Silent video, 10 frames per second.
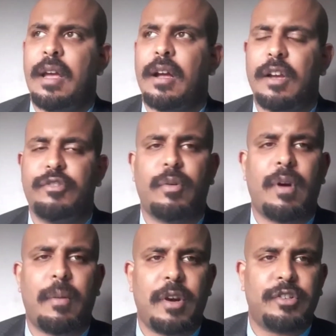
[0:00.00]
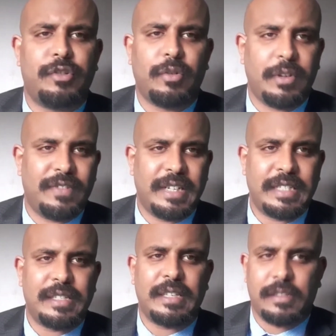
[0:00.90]
country where Amharas don't even
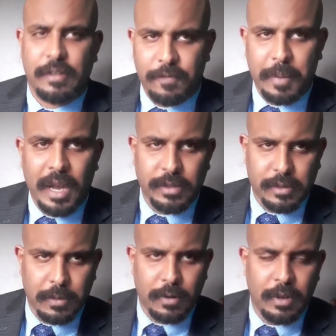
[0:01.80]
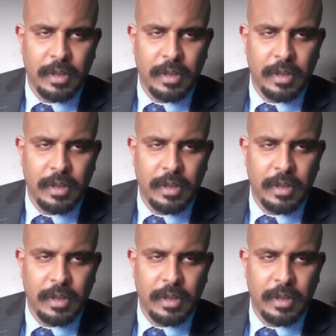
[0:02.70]
exist, if possible.